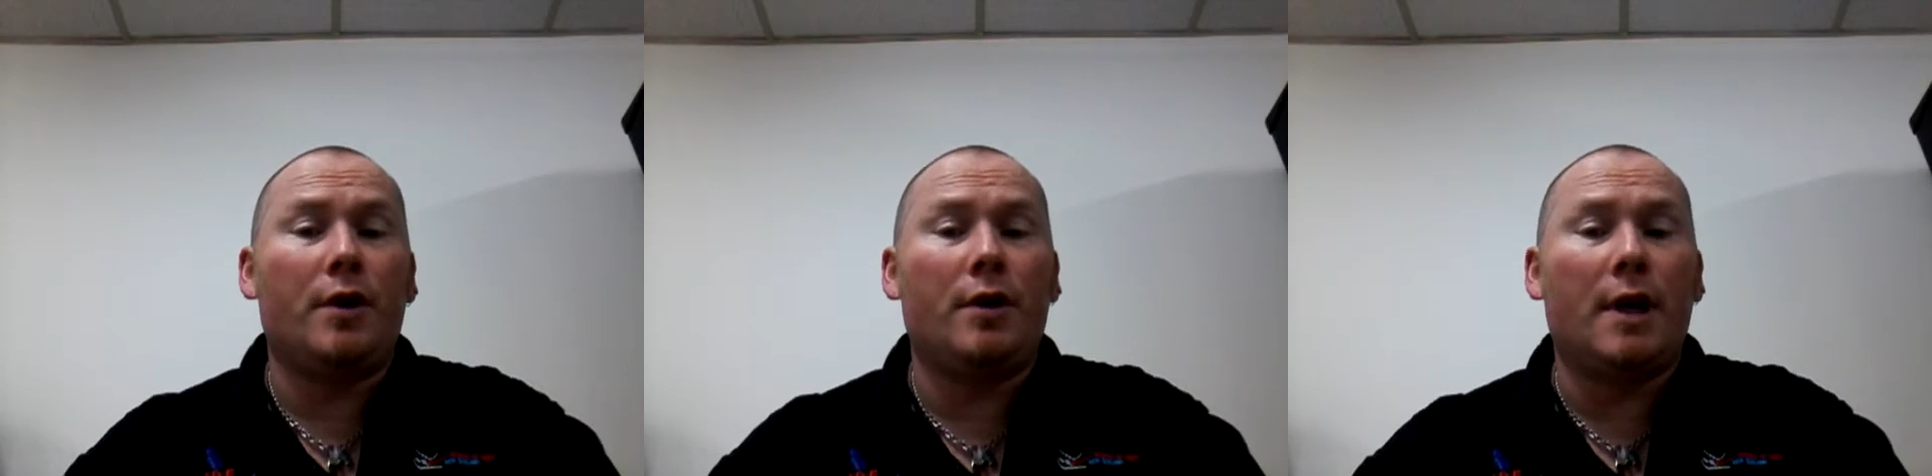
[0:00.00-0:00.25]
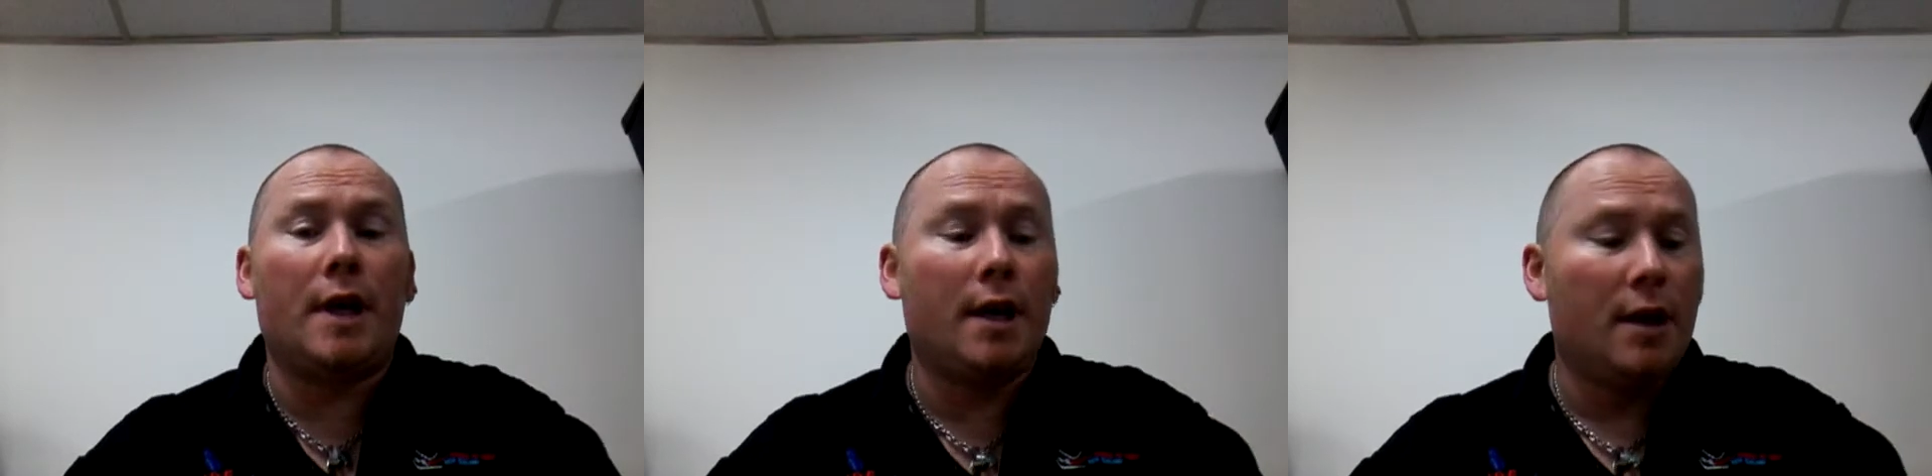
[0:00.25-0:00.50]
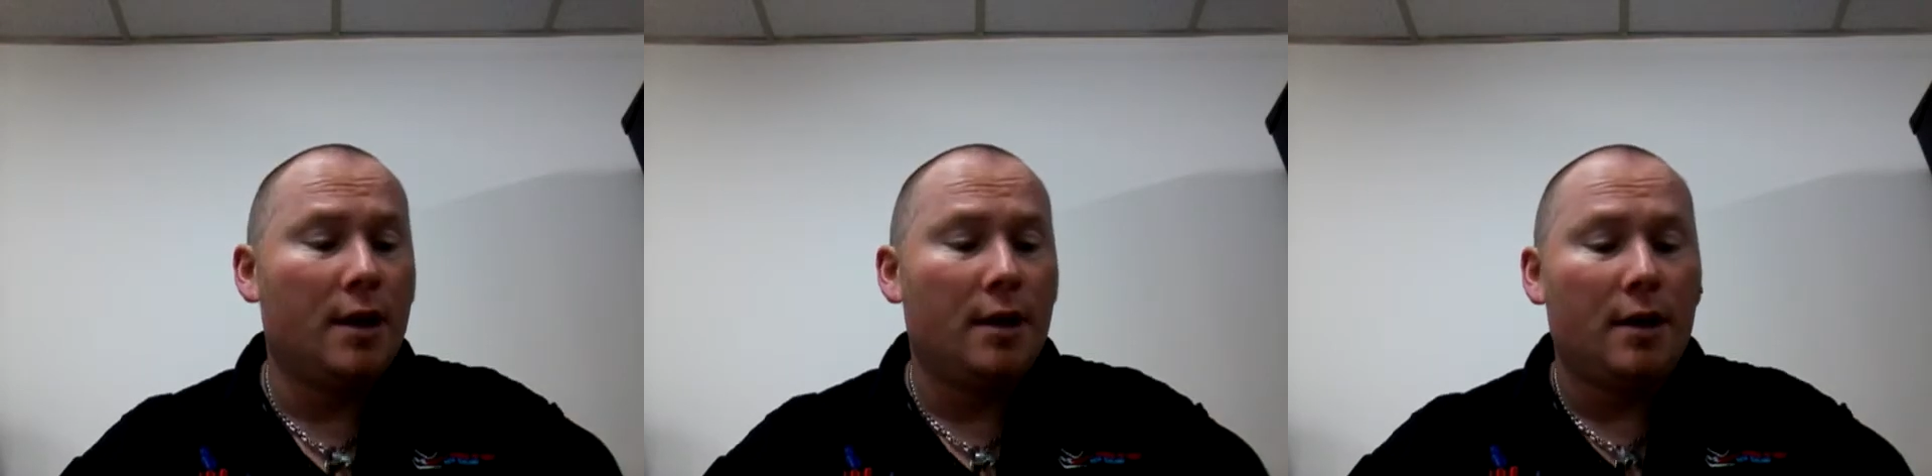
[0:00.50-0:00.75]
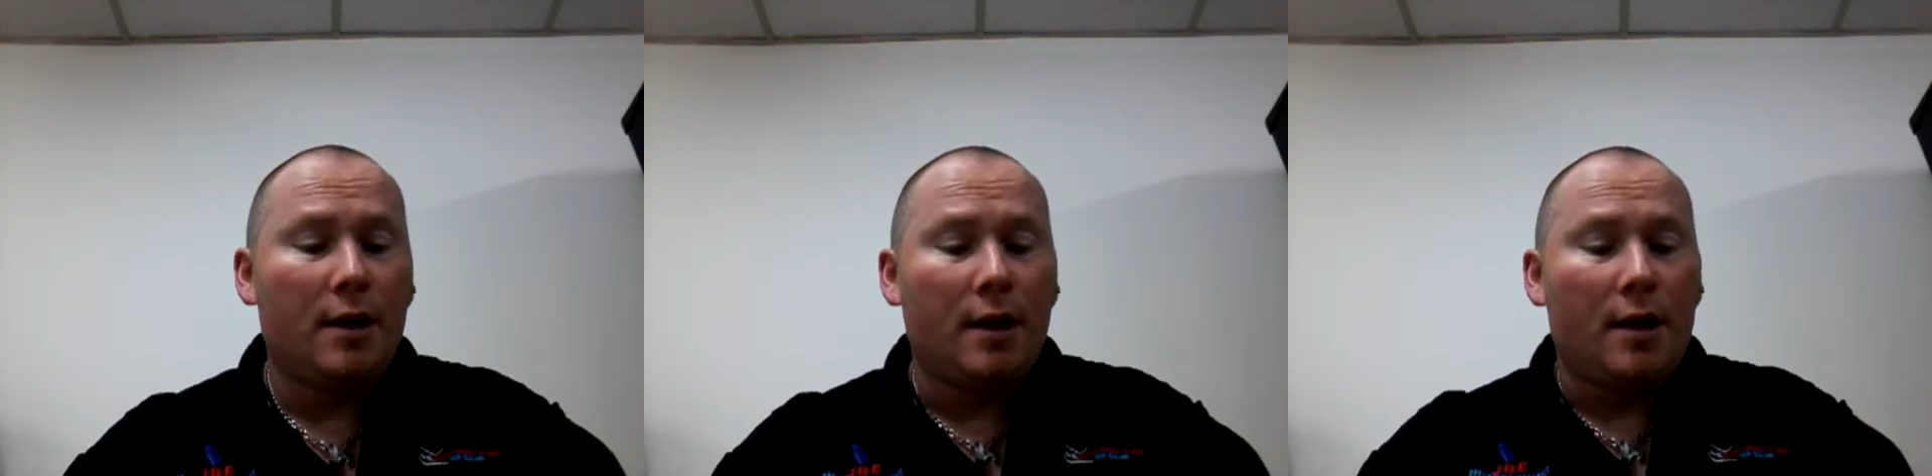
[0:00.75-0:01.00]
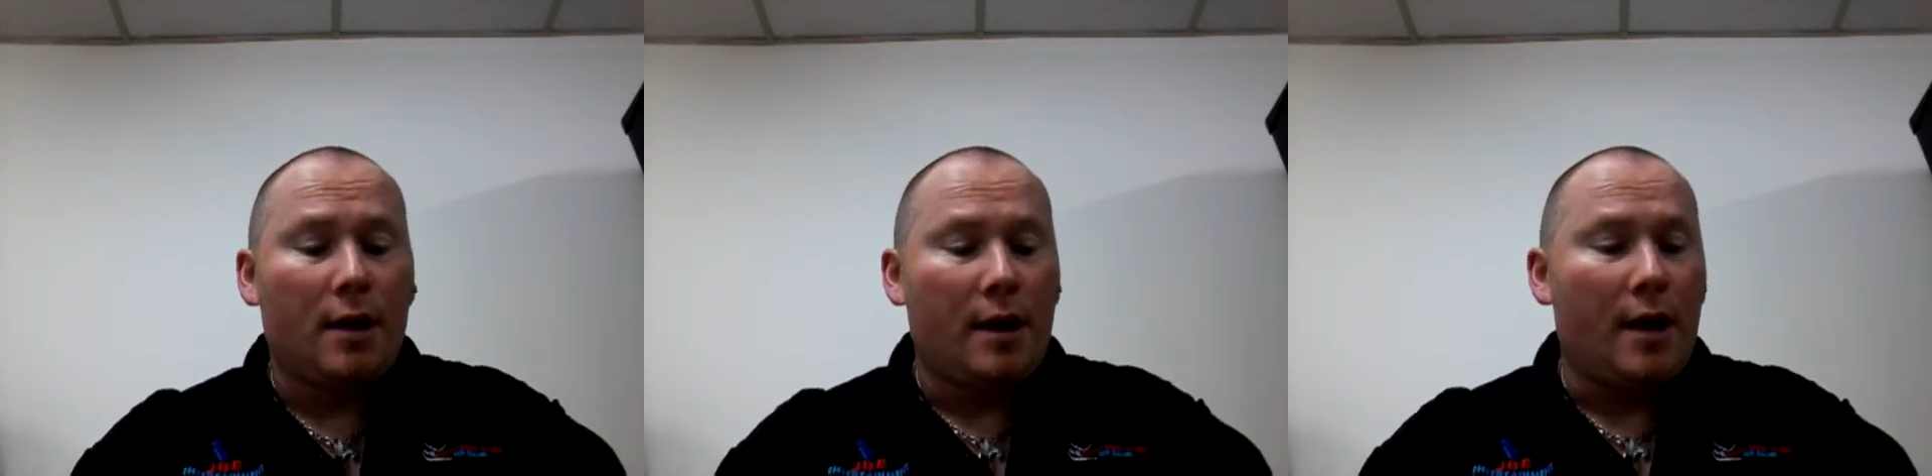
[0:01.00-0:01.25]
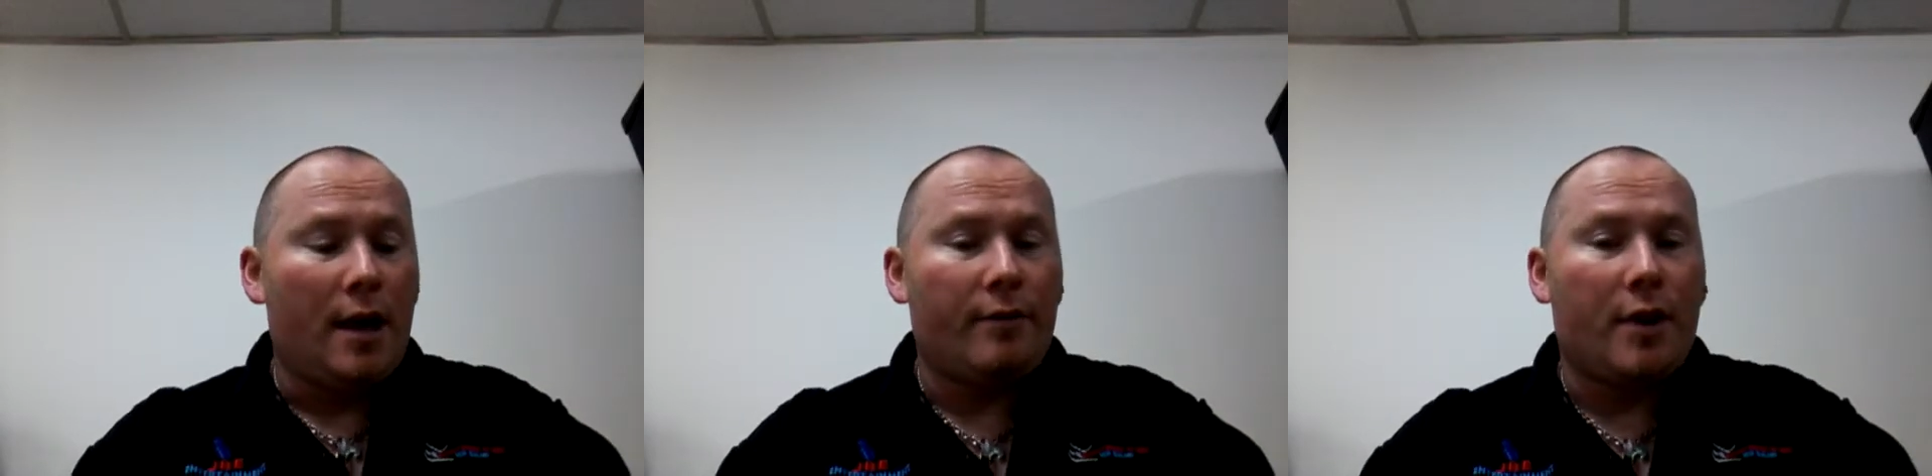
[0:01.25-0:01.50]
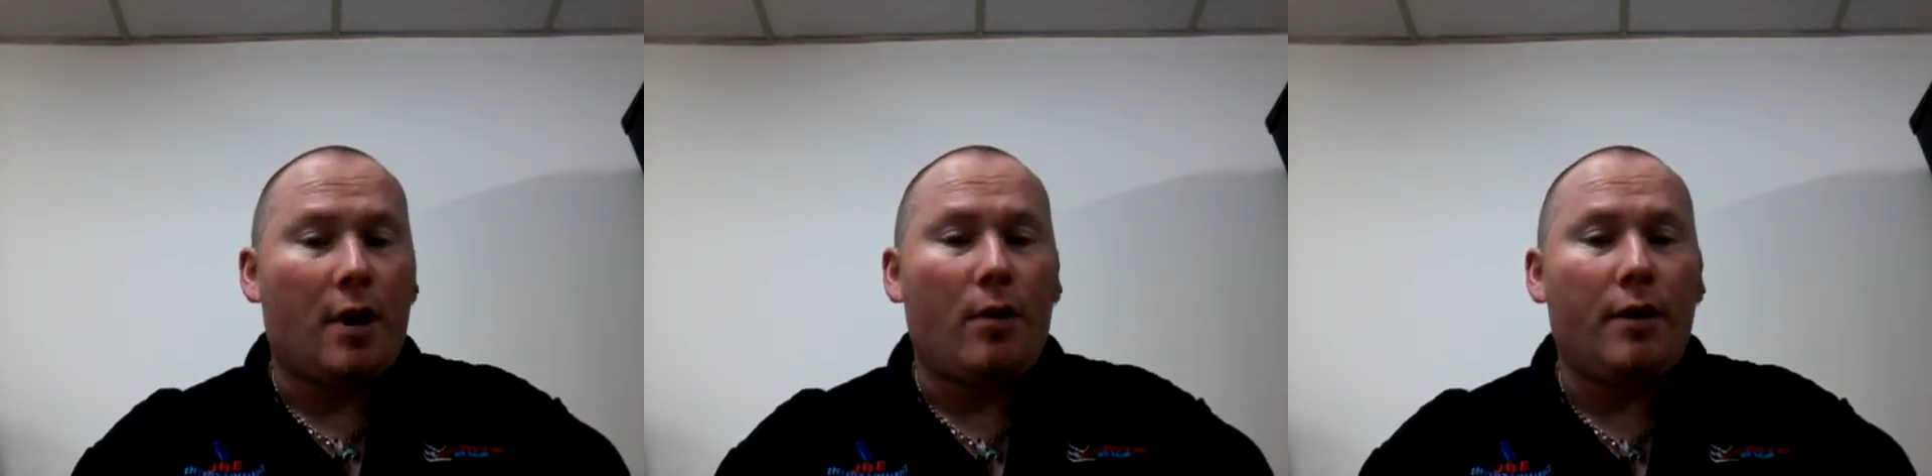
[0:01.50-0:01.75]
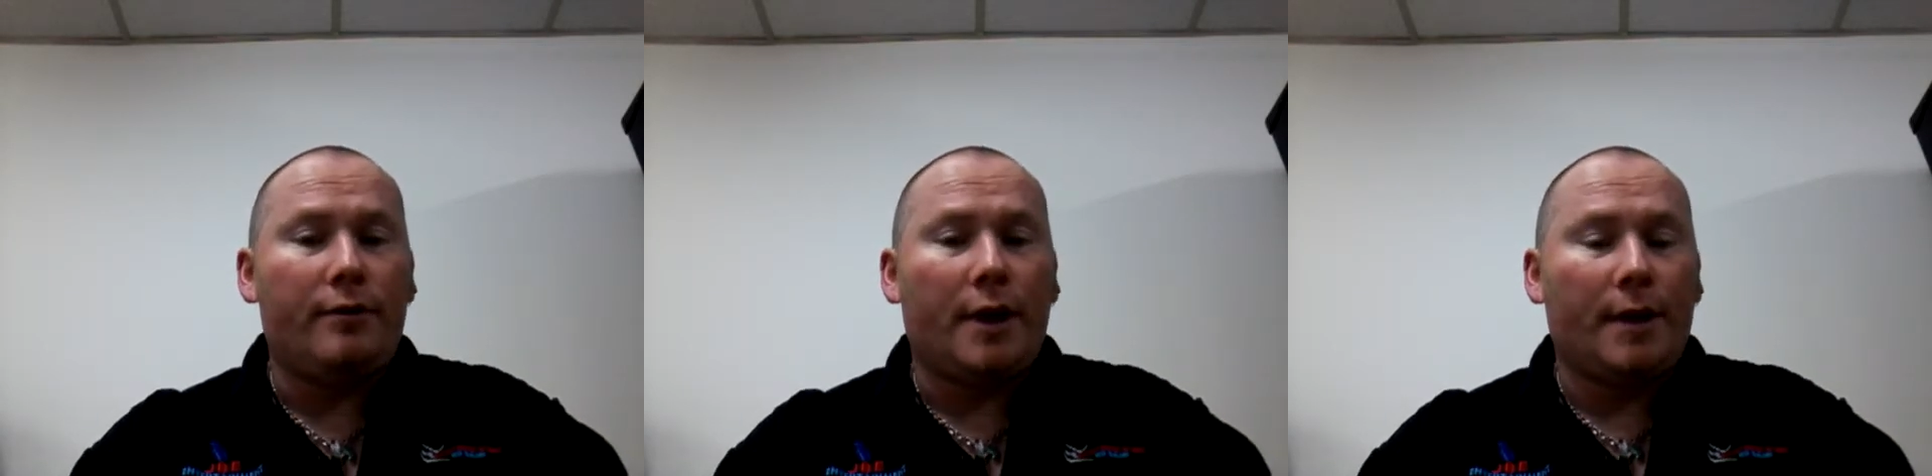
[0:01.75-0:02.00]
you to have a
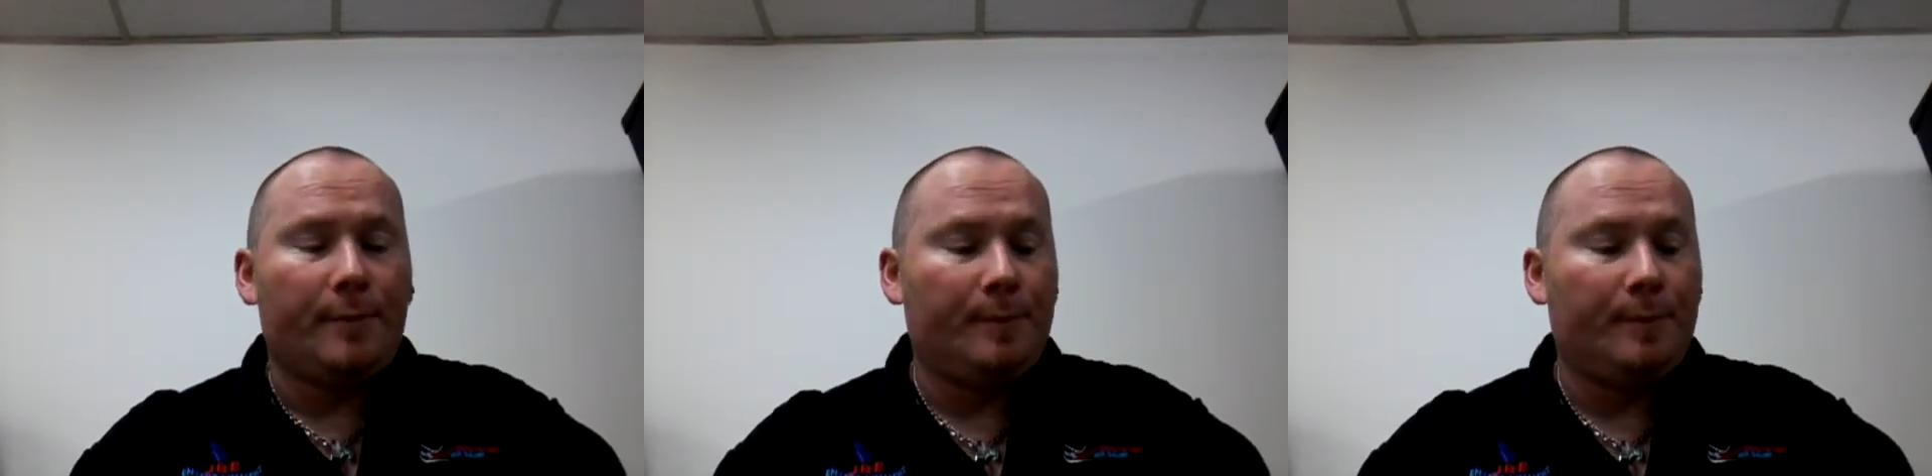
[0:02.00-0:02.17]
go over.